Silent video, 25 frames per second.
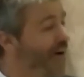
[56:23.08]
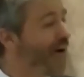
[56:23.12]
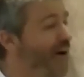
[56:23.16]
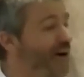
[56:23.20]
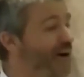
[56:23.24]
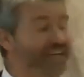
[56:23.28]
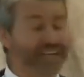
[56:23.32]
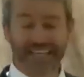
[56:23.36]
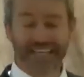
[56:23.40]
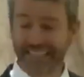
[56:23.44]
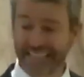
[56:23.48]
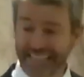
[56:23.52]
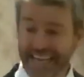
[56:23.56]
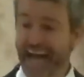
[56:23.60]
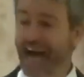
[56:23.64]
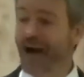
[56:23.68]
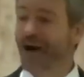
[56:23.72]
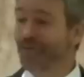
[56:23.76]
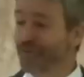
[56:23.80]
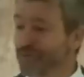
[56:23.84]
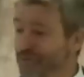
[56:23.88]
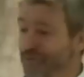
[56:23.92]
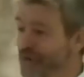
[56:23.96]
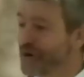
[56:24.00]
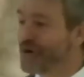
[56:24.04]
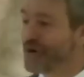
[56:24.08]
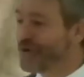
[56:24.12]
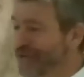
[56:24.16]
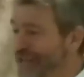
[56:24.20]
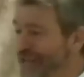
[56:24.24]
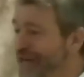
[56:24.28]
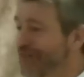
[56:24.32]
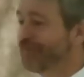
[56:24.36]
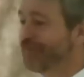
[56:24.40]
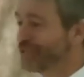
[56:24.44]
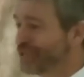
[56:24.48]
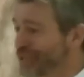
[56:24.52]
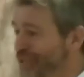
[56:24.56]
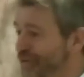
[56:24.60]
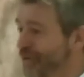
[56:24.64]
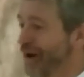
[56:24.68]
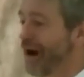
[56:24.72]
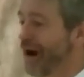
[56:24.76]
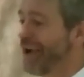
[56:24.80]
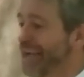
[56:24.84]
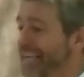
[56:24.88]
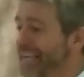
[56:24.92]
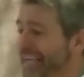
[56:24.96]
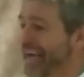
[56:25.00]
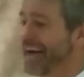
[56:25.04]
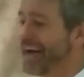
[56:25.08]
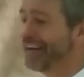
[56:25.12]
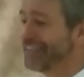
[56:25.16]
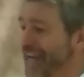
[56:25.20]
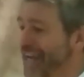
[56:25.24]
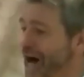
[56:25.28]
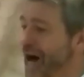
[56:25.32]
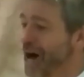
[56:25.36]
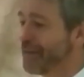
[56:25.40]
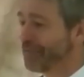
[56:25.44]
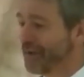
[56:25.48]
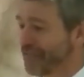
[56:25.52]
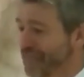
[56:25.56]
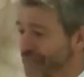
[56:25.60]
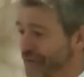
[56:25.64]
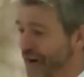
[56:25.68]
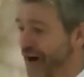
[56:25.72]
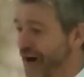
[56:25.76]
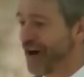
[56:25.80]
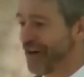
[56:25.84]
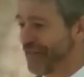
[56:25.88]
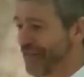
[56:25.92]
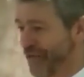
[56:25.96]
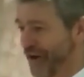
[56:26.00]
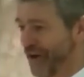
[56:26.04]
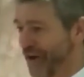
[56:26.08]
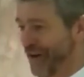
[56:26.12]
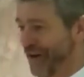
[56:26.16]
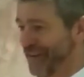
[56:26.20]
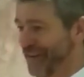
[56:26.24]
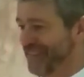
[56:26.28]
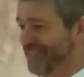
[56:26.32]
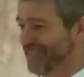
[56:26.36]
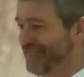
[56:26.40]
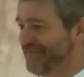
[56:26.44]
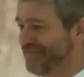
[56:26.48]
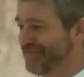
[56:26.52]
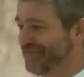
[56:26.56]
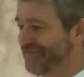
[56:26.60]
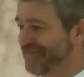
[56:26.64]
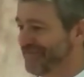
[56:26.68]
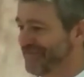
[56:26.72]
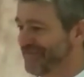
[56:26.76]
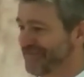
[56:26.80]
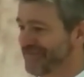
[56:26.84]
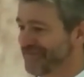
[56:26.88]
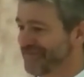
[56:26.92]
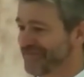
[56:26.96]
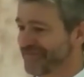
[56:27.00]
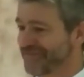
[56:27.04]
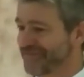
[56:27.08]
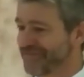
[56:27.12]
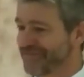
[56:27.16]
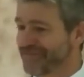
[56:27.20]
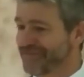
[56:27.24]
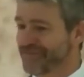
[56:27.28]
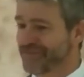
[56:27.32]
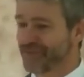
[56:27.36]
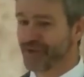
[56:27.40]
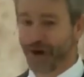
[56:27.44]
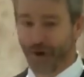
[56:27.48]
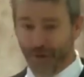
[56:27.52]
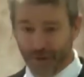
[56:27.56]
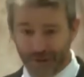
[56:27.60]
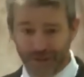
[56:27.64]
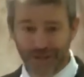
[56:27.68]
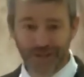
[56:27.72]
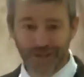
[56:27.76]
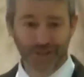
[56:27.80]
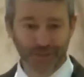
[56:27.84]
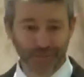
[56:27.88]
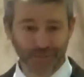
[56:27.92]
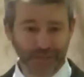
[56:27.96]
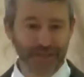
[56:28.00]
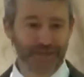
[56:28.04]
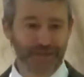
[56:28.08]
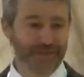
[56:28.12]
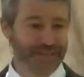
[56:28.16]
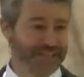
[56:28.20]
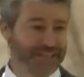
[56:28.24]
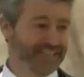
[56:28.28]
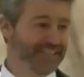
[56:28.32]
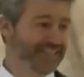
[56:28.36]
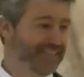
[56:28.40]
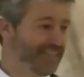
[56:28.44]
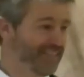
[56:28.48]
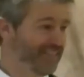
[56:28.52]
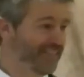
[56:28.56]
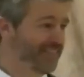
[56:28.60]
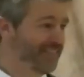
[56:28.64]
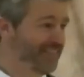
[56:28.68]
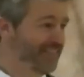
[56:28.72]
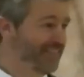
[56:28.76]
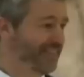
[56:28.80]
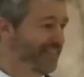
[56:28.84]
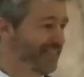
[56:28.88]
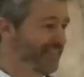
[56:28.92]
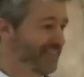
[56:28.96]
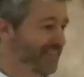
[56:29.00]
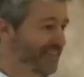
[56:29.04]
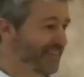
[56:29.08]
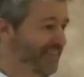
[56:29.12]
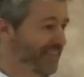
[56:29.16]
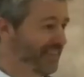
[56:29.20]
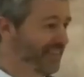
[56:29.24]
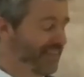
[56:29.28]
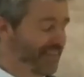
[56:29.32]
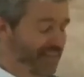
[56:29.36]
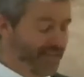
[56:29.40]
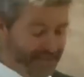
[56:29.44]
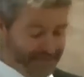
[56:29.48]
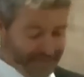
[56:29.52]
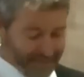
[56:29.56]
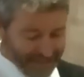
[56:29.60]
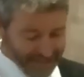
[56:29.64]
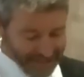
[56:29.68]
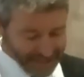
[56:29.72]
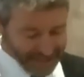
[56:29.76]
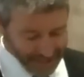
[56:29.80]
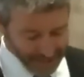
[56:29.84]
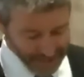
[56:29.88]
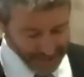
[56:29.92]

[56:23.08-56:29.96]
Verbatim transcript: heart, and now through them was crying out, Abba, Father, the Holy Spirit. And then he